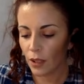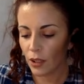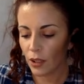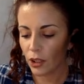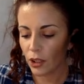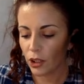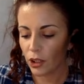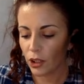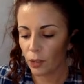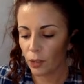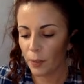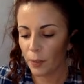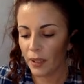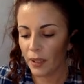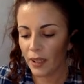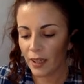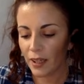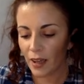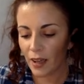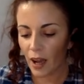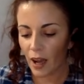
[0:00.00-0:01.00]
you're
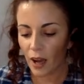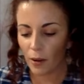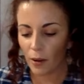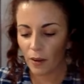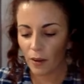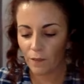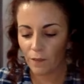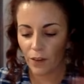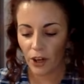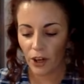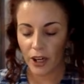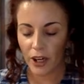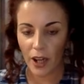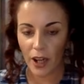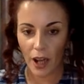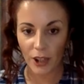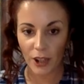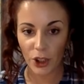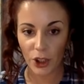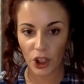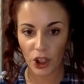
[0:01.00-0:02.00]
being very
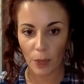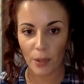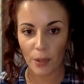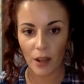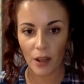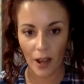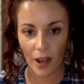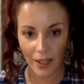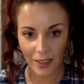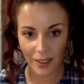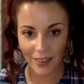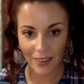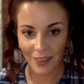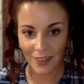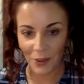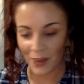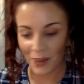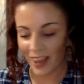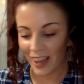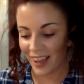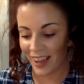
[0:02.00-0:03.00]
un-Gemini,
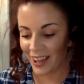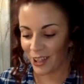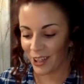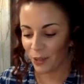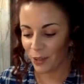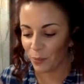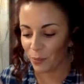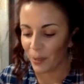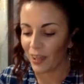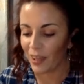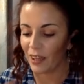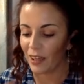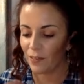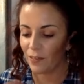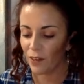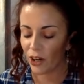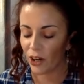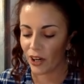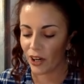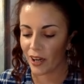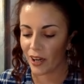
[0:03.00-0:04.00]
okay? You're being
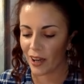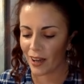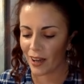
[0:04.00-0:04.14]
very